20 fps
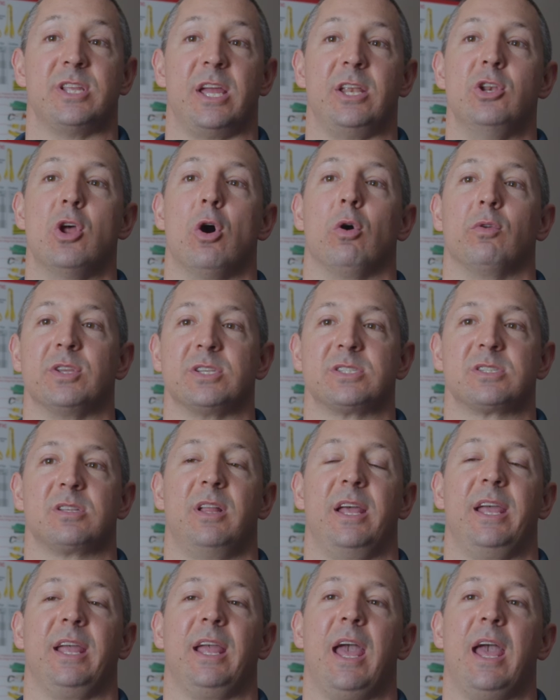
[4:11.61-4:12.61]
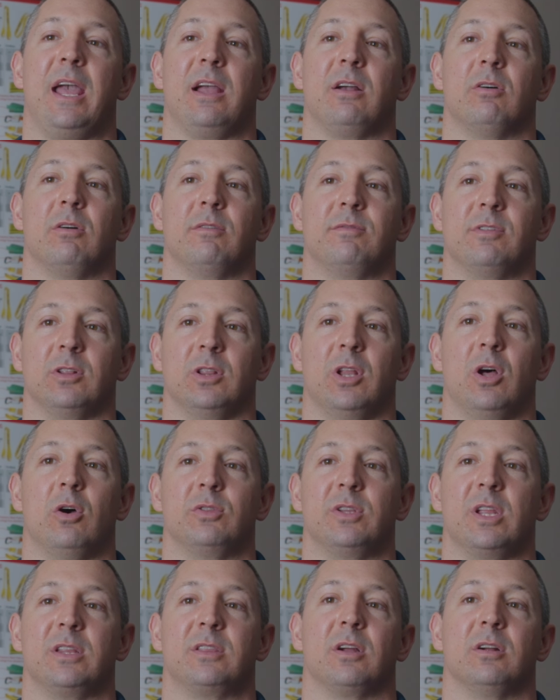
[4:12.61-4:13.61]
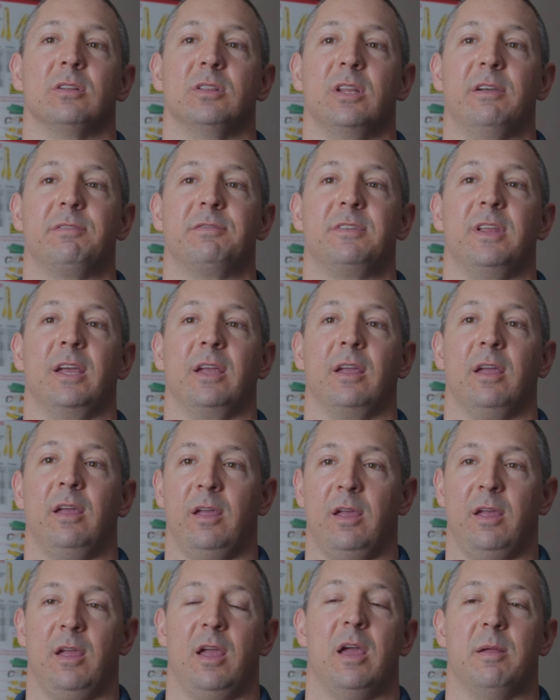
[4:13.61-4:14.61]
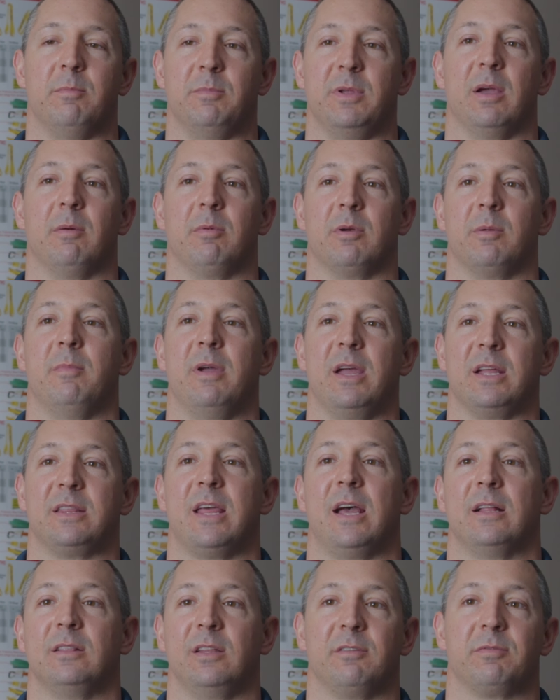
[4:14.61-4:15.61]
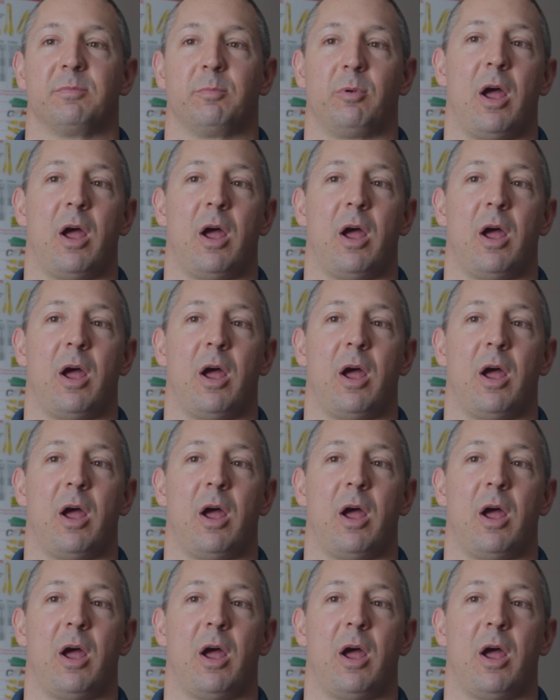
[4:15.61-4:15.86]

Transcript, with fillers: they know the sling angle of the load that they're lifting, and be able to make that lift